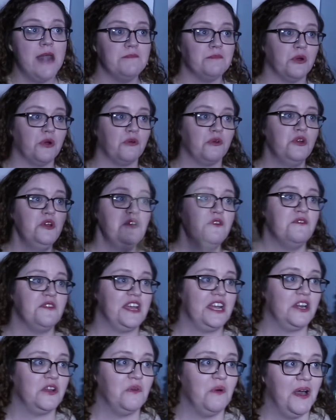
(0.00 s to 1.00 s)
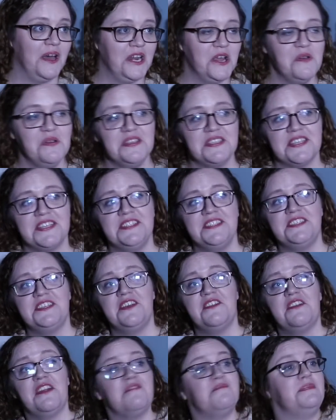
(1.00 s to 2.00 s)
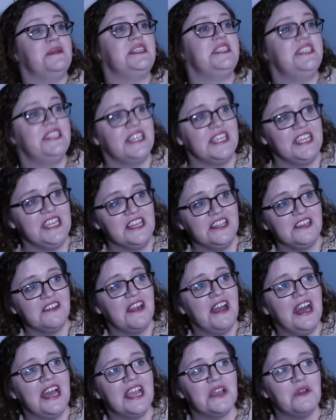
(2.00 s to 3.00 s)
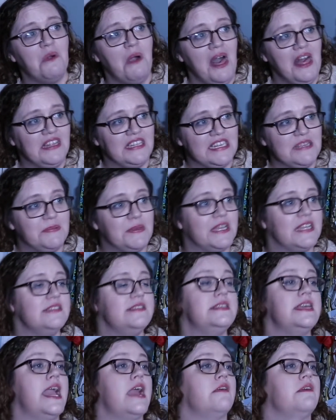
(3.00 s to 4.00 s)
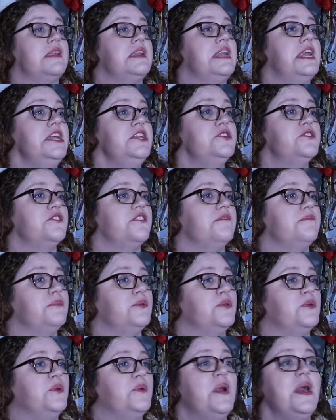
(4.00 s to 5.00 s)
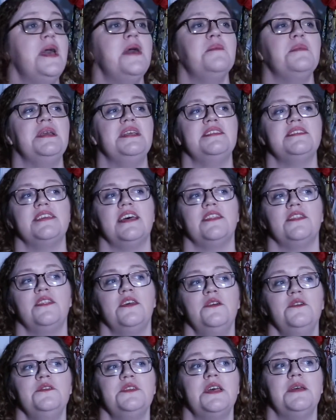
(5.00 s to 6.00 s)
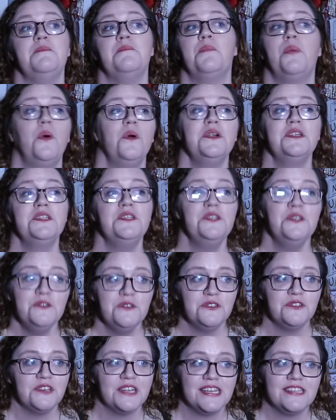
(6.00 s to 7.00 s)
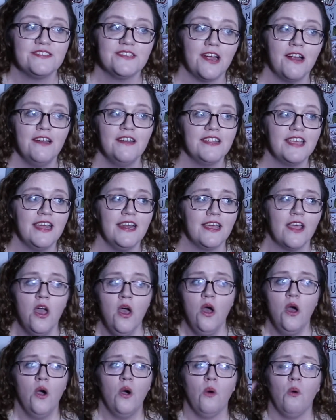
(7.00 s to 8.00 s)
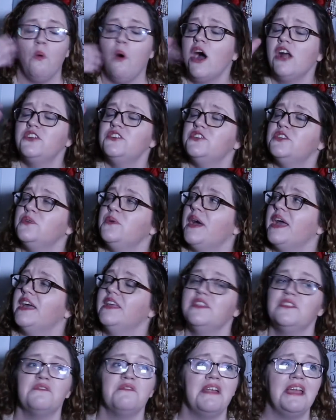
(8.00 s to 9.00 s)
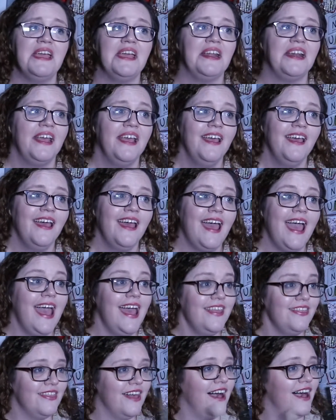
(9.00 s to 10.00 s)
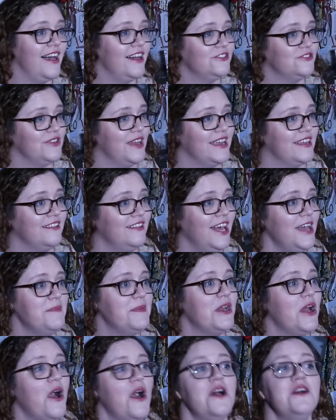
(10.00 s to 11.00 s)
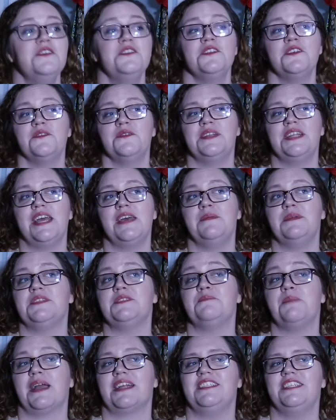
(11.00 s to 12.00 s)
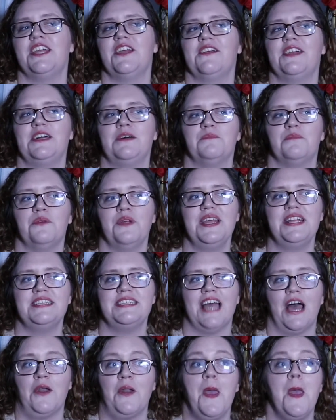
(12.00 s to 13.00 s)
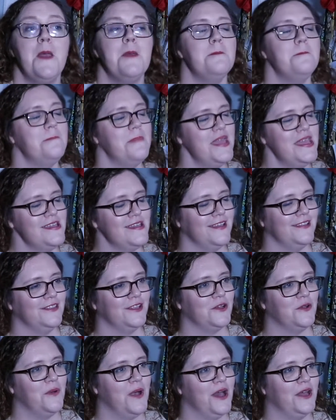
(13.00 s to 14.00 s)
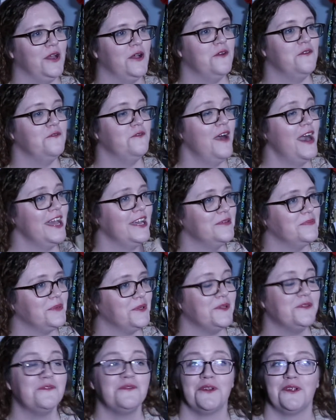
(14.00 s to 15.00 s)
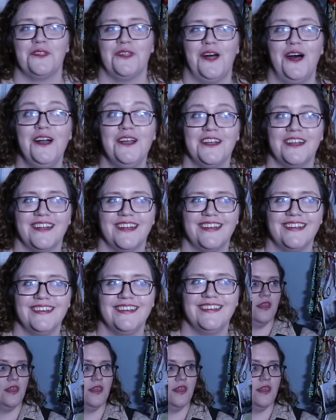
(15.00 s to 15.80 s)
and Peruvian guano is considered of particular high quality because the arid nature of Peru means that those important nutrients aren't getting washed away in the rain, and the hot, dry climate also inhibits bacterial breakdown, making the guano viable for longer.